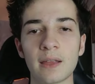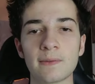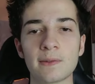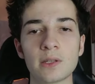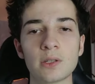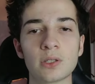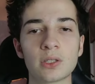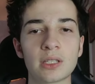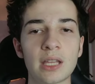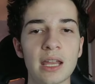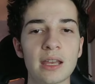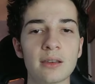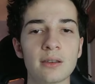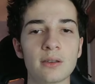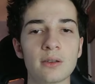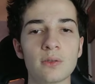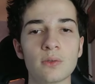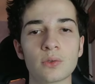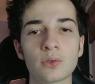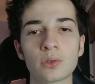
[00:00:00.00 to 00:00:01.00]
If you stay
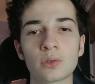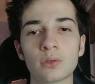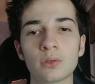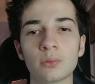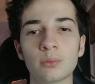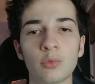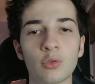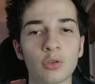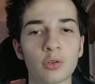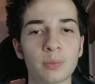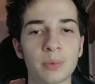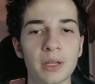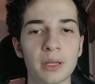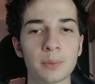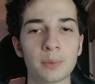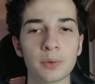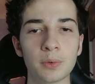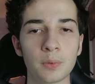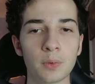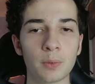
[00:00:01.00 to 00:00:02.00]
neutral, more
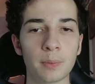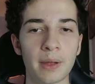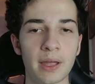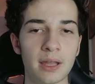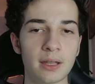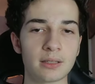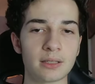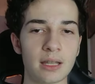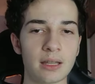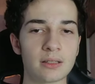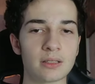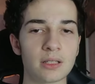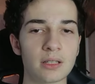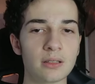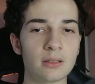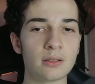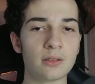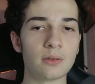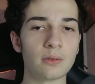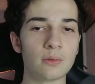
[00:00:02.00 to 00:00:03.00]
people will pay
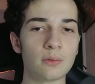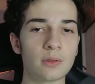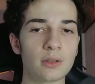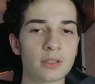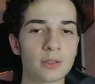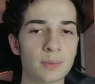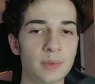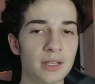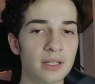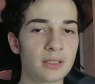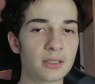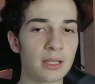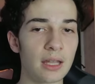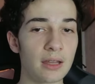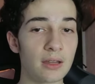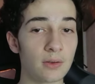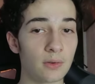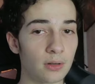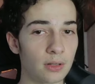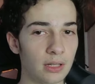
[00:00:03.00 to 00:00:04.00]
attention to the speech
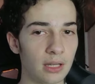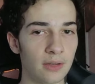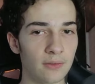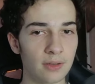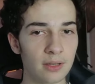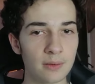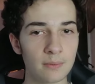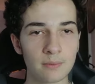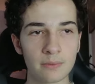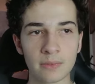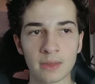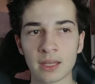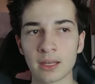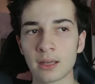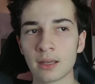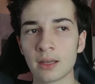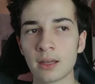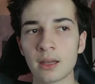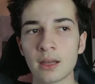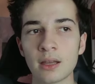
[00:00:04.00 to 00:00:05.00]
that you're giving.
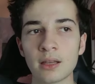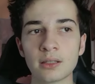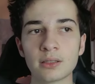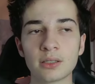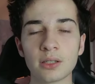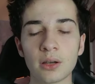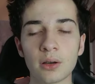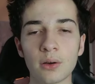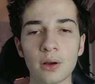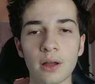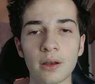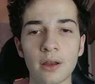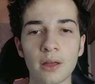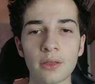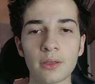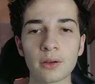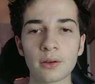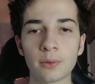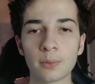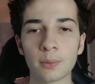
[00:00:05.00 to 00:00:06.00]
So
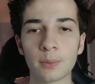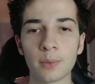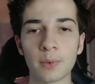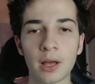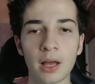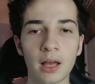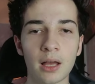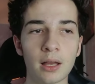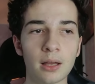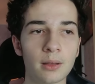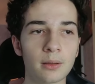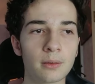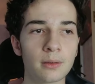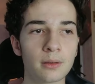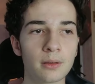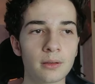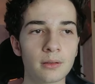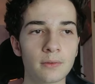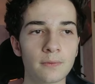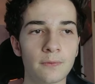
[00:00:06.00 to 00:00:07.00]
another
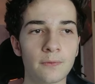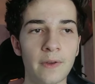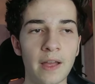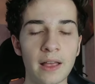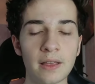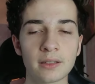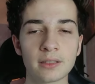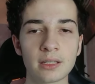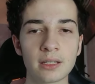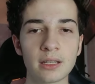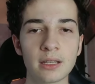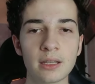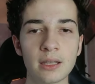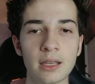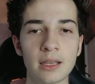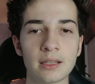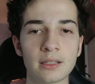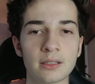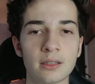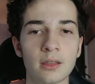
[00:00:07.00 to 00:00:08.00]

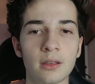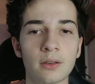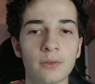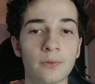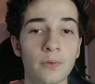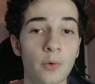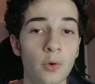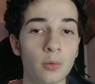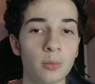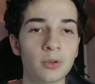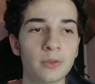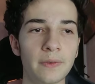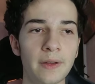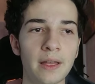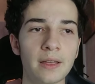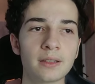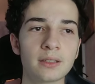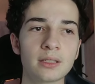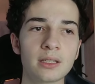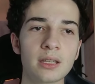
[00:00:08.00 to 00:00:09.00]
fallacy is the formal
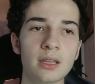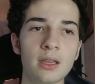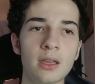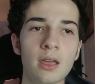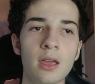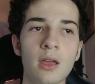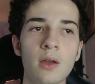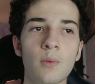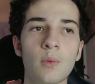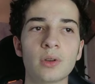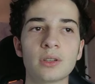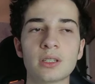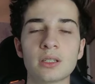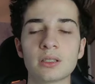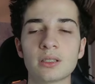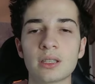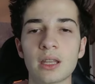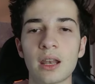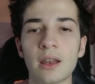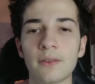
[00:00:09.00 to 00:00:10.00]
fallacy, which
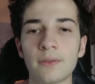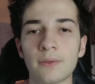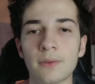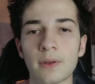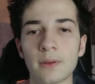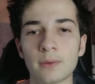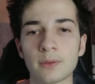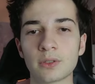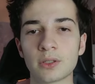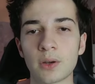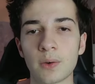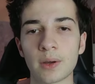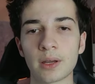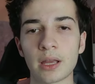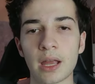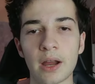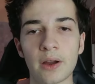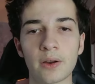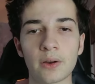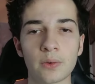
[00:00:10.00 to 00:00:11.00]
instead of
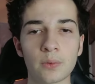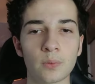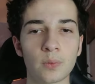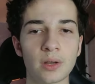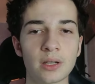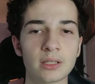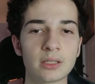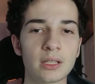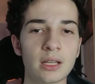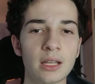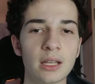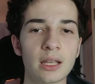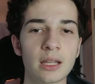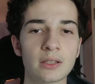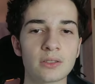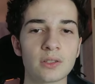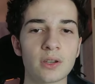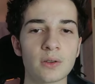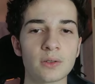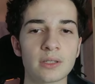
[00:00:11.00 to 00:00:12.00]
showing error in reasoning,
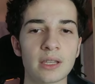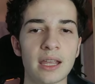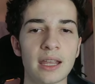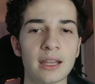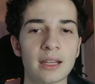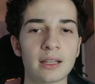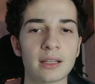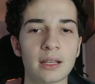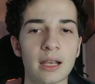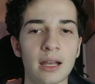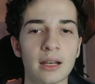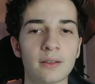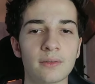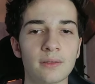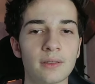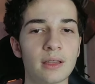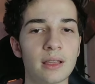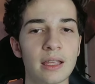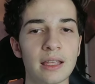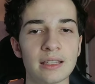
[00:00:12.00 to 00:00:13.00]
it shows a kind
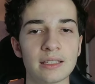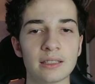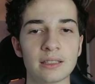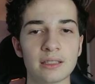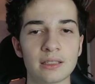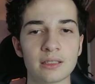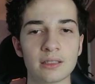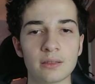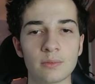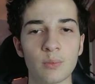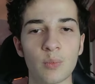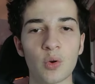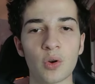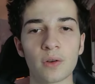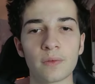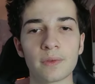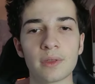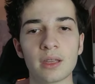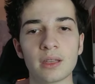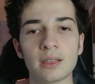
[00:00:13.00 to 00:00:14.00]
of is
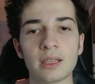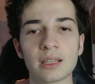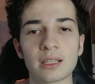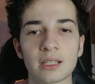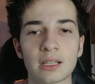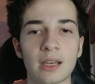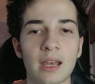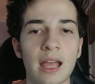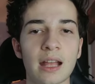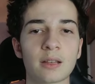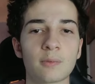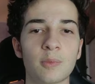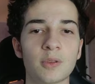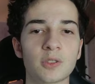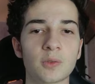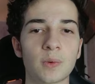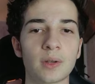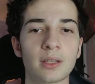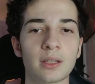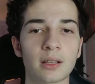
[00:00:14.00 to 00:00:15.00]
more of the disconnect
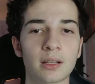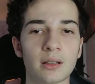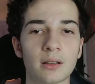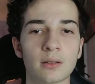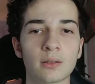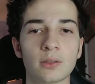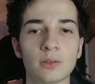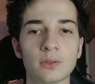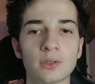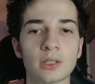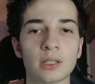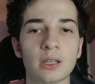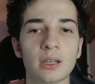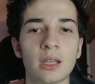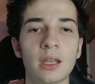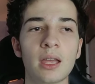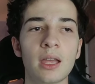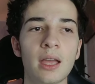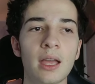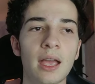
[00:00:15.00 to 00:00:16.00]
between the
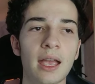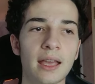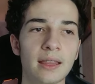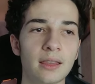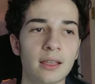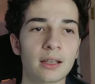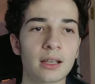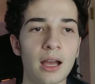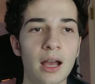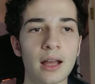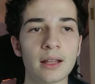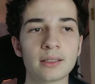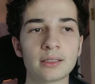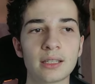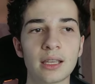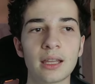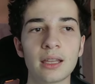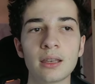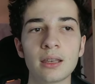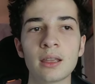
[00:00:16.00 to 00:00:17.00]
conclusion and the
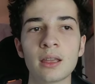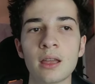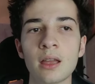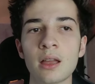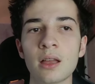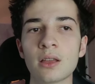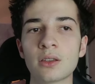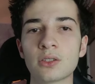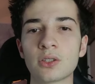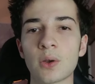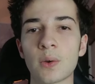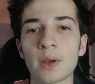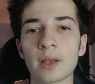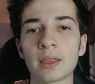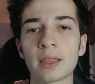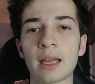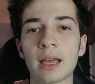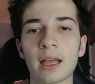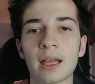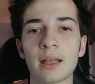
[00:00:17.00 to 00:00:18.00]
content,
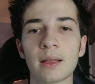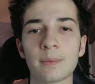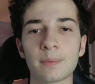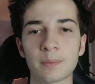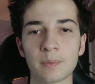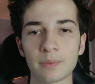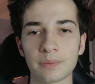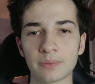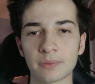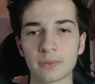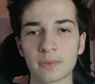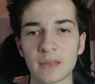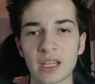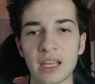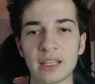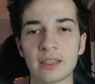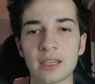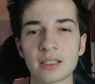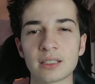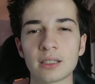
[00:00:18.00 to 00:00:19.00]
showing that
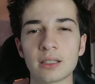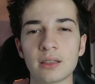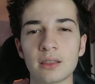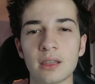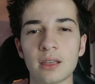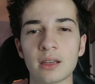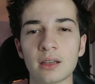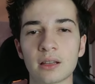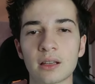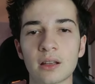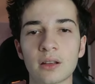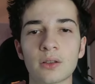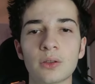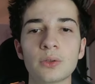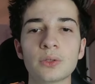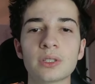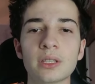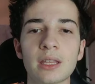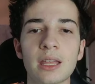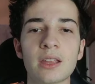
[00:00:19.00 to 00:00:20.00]
it doesn't the
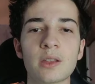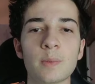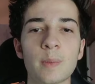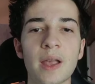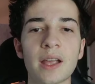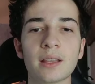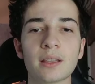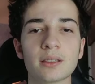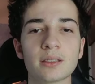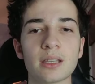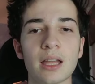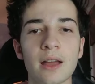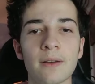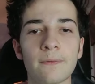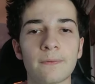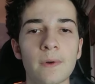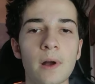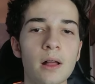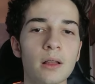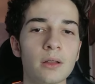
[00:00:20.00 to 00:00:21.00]
conclusion that you make does
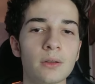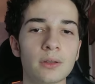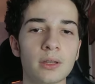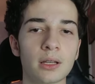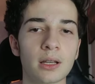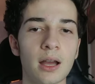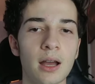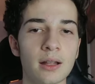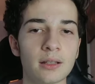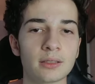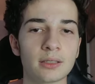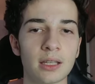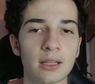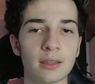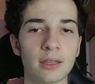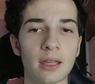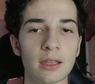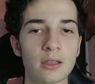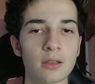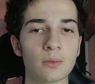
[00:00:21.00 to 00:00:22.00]
not follow the
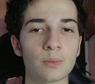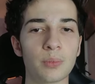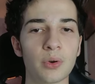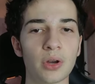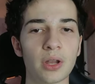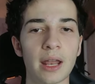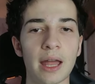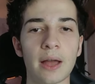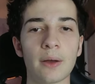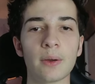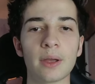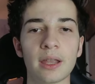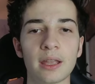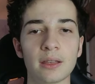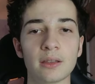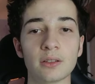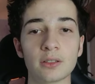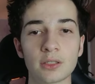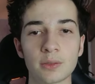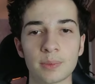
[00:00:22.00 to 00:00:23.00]
content that you put out
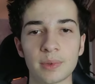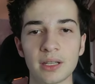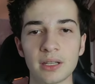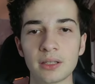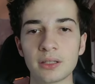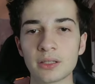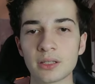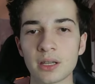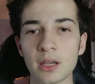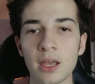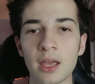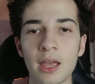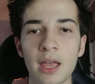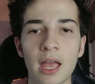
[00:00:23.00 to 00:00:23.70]
in your speech.